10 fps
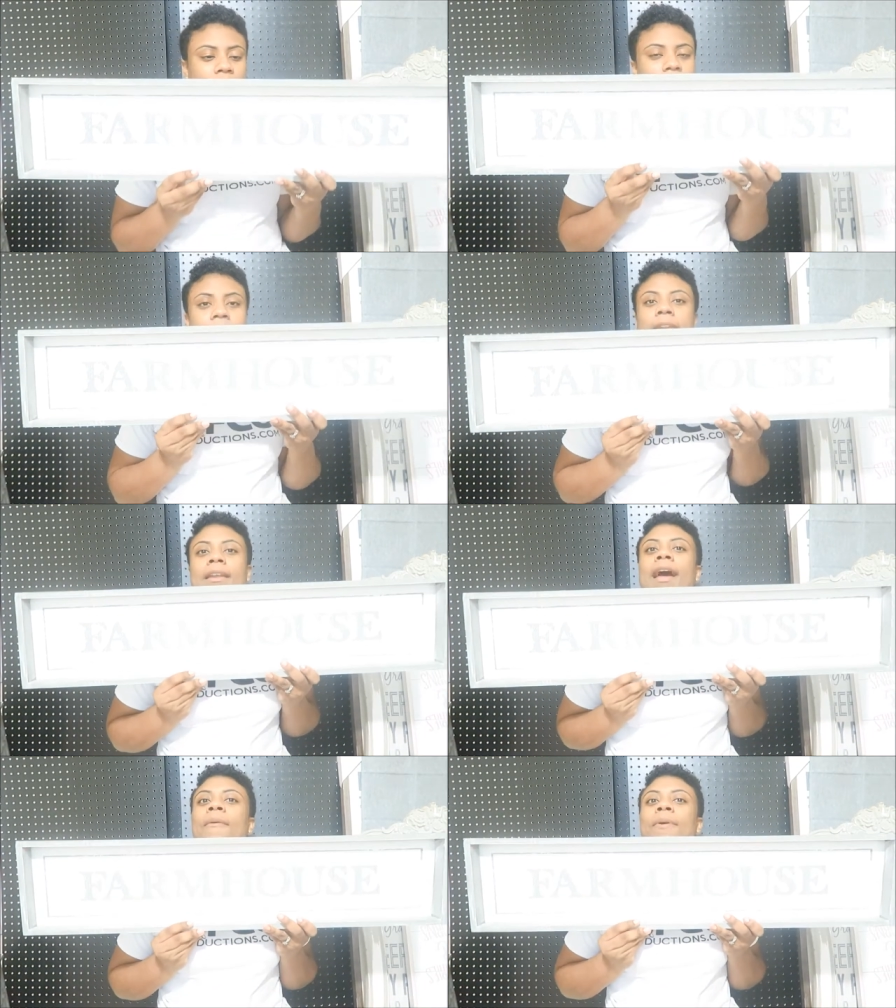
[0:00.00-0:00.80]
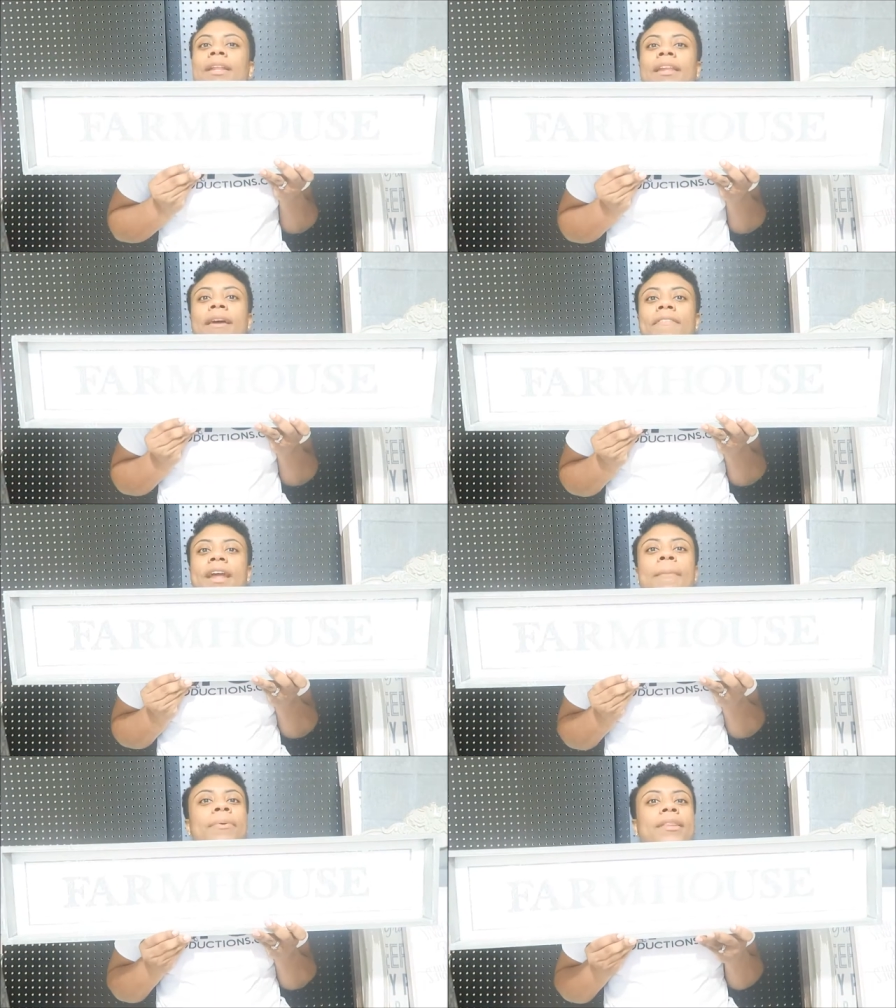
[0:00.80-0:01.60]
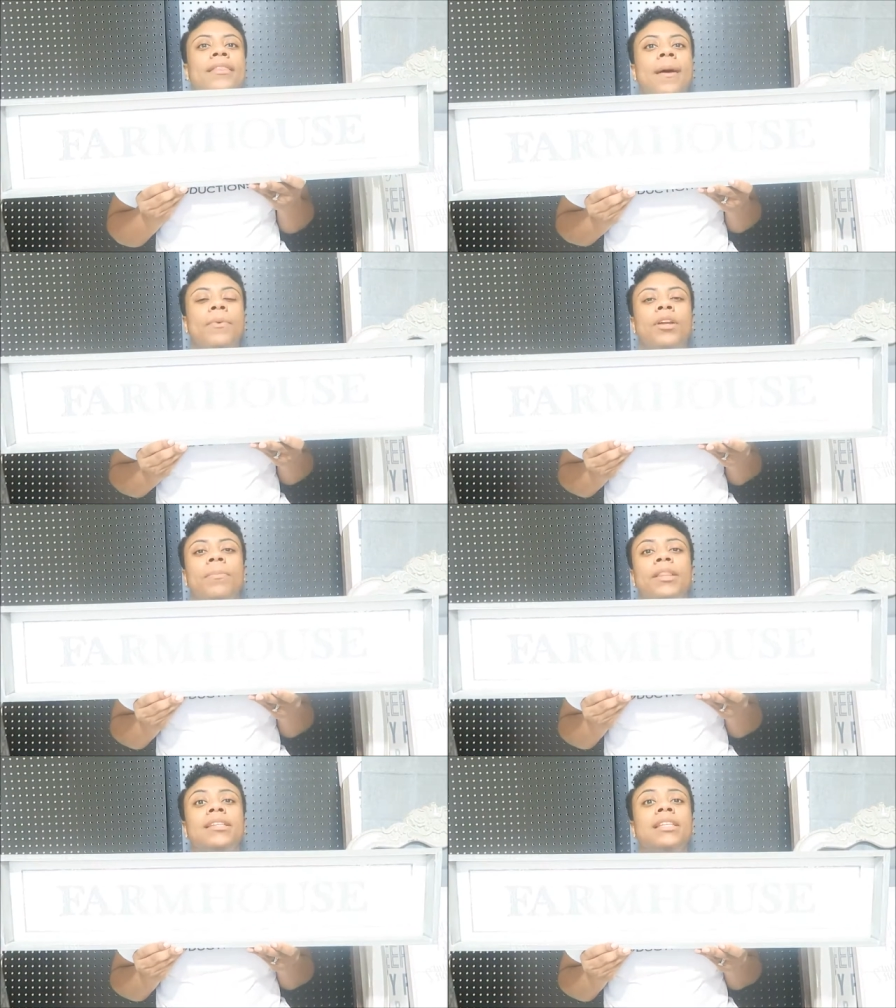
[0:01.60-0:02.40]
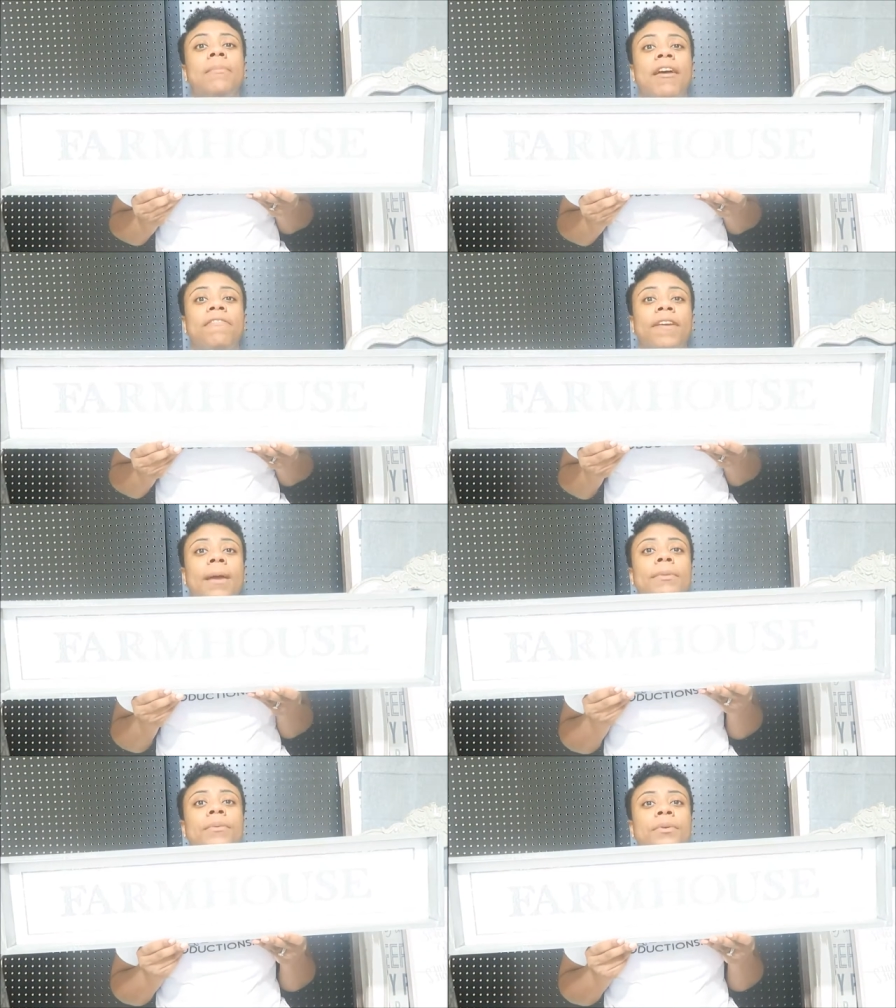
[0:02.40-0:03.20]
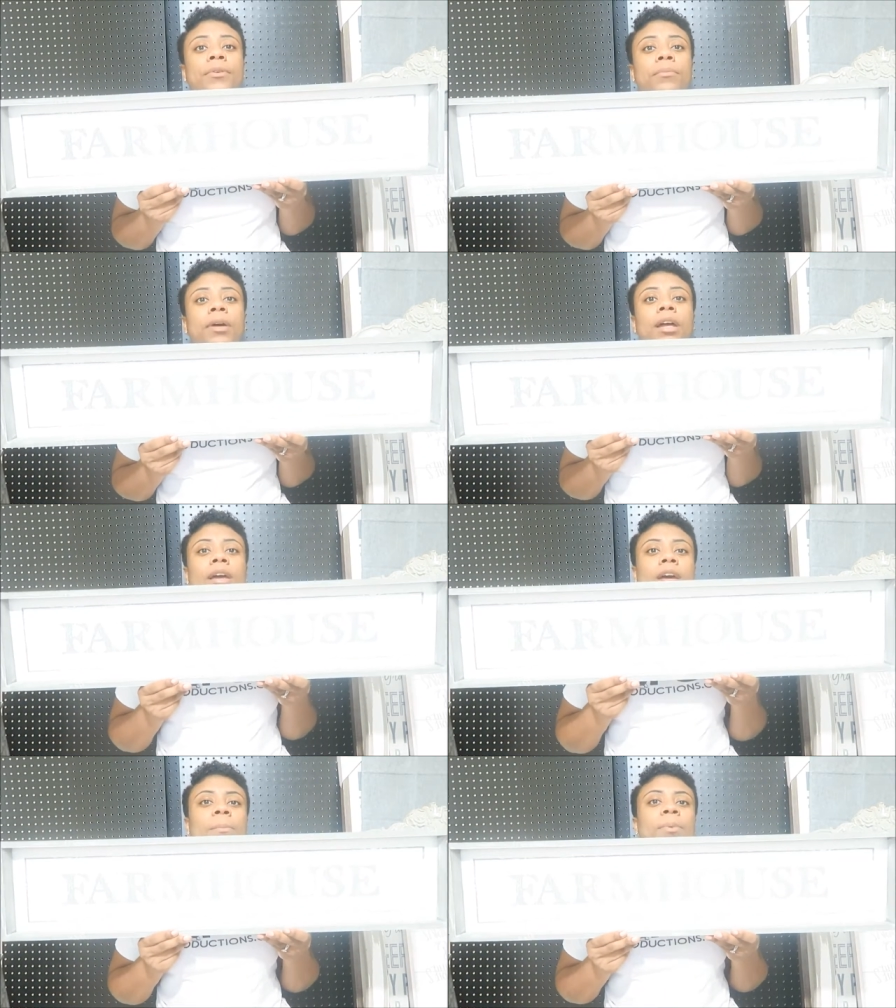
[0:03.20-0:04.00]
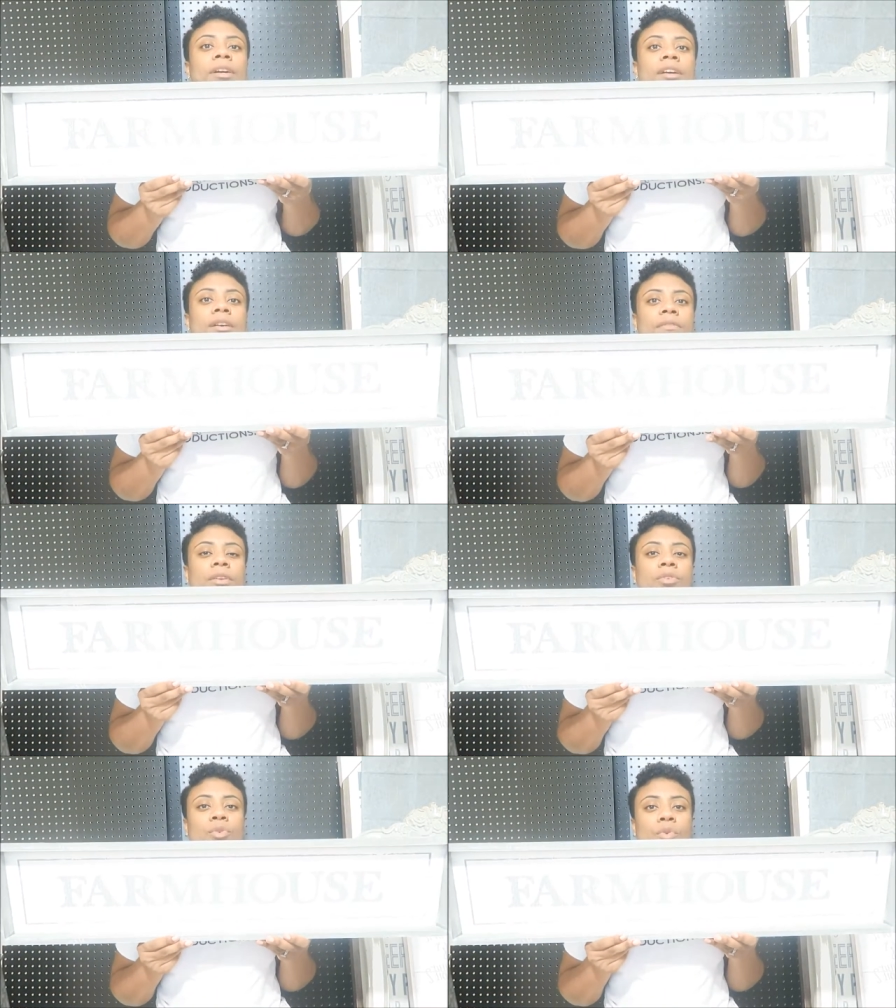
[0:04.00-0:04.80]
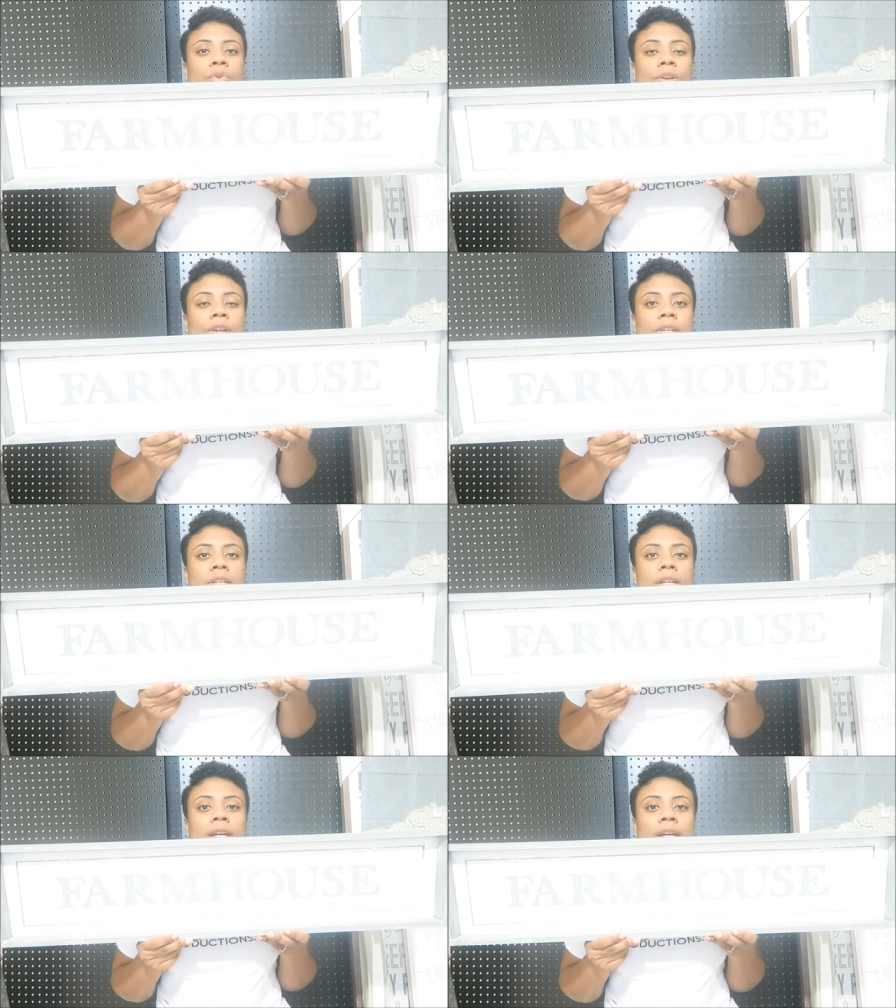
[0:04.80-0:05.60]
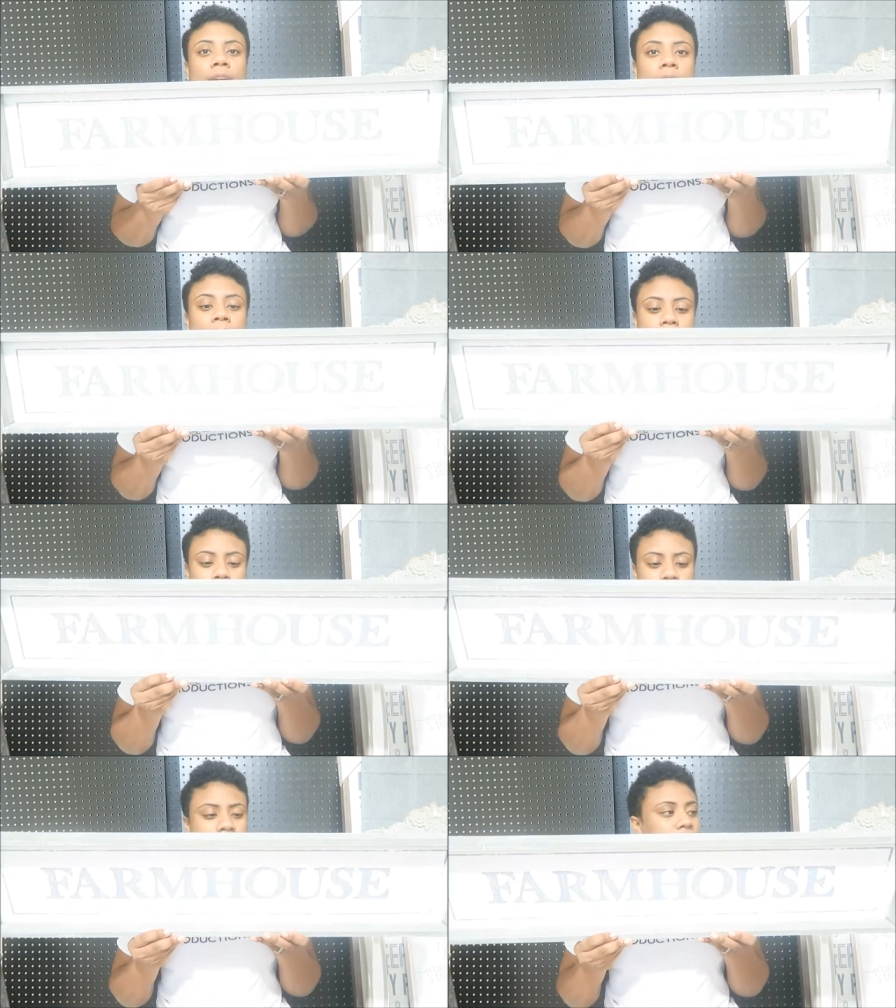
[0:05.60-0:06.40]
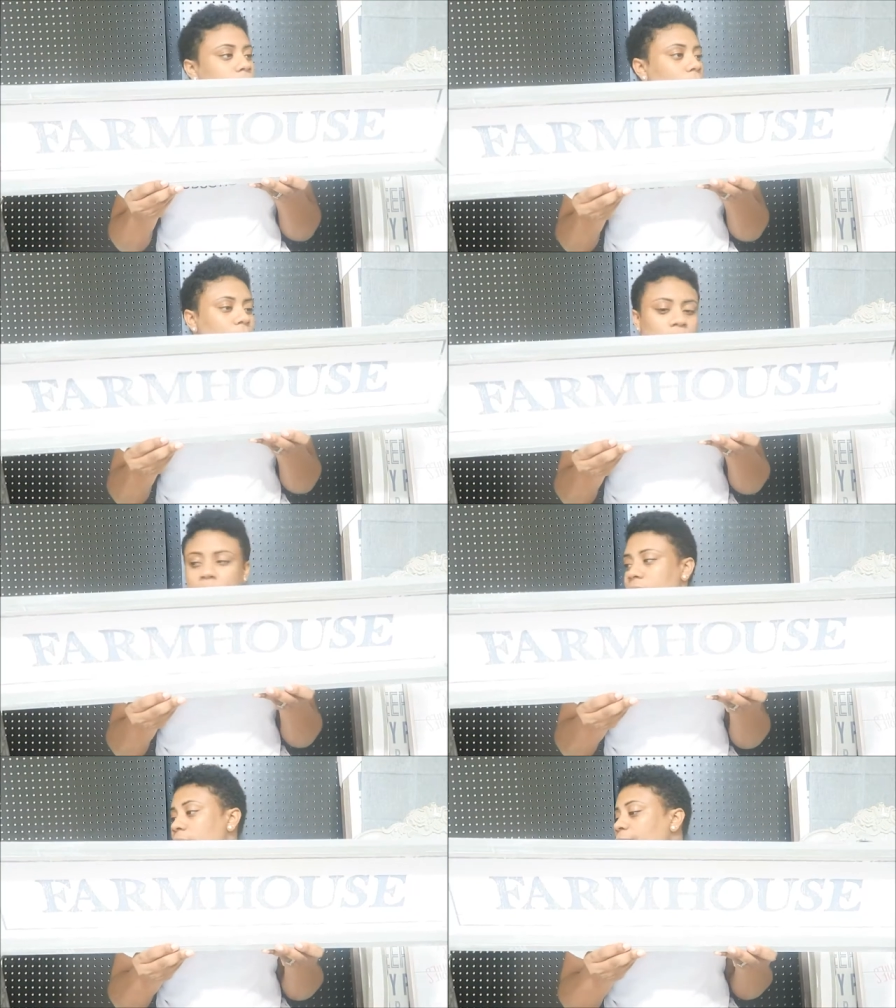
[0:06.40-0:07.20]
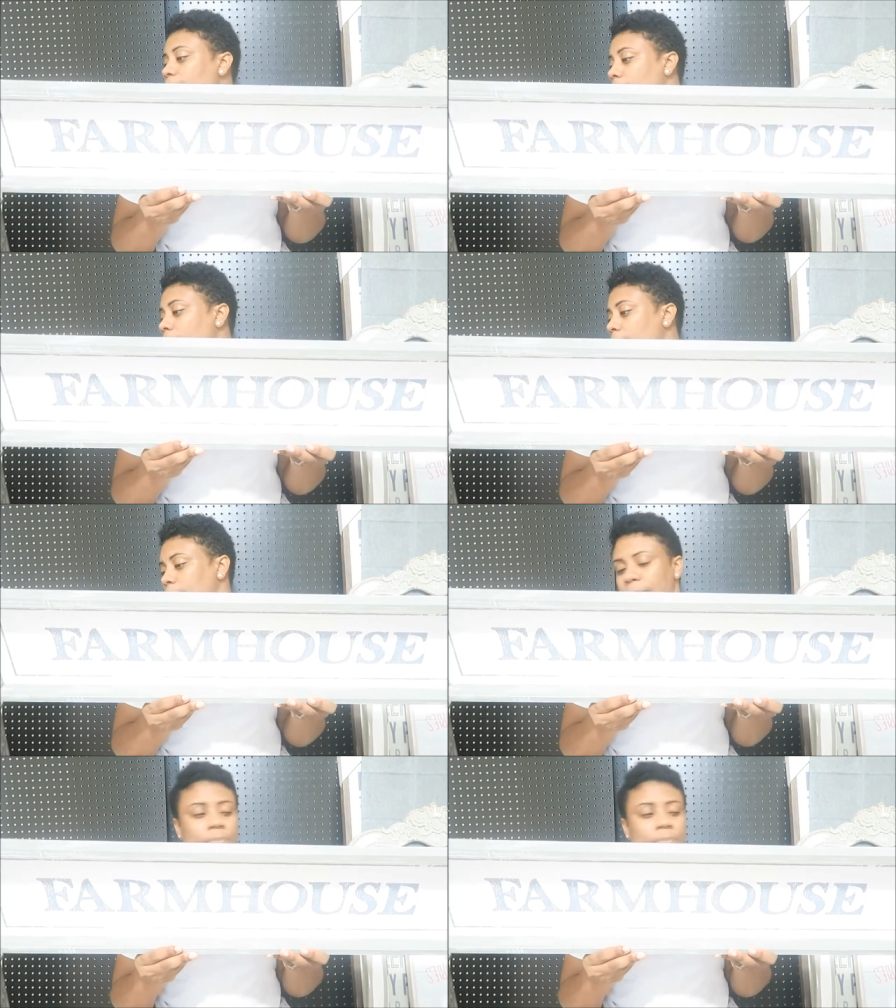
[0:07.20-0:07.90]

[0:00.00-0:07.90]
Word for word: and I really love it I put I'm gonna put this in my family room above the door um, and this one is from